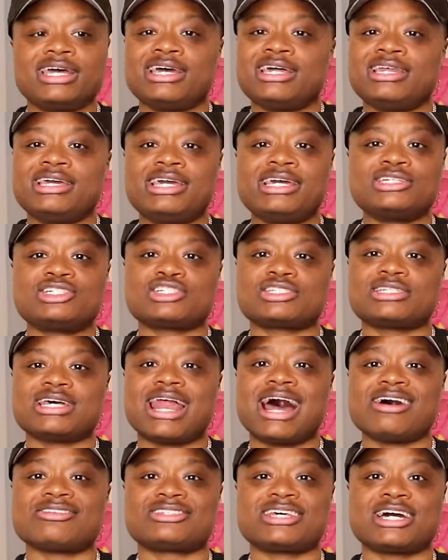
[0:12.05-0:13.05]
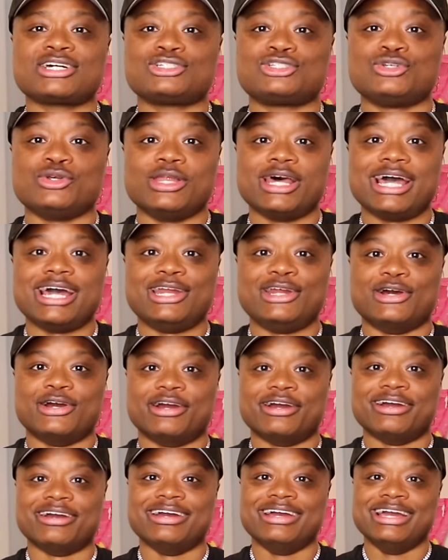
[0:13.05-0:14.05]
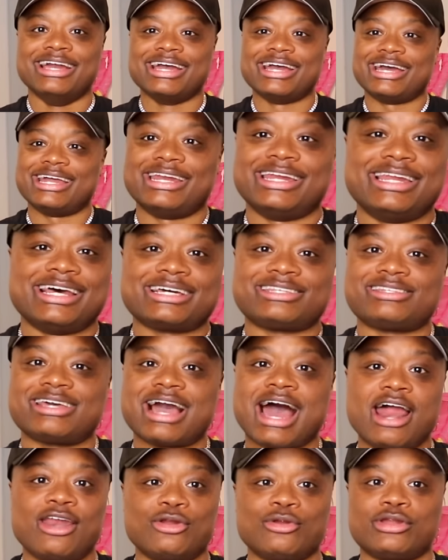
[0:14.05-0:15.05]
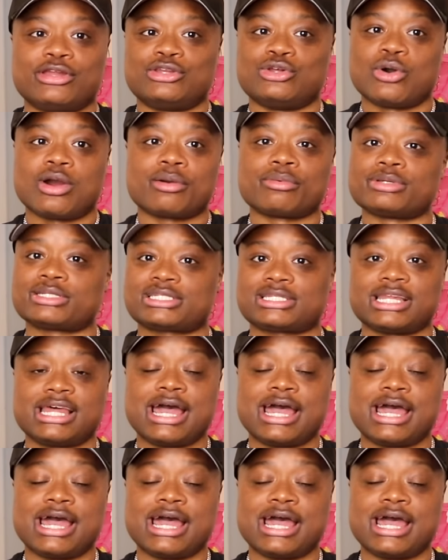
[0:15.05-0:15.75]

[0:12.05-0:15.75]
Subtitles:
And he just said, I'll text you later. And the next thing I knew, the door was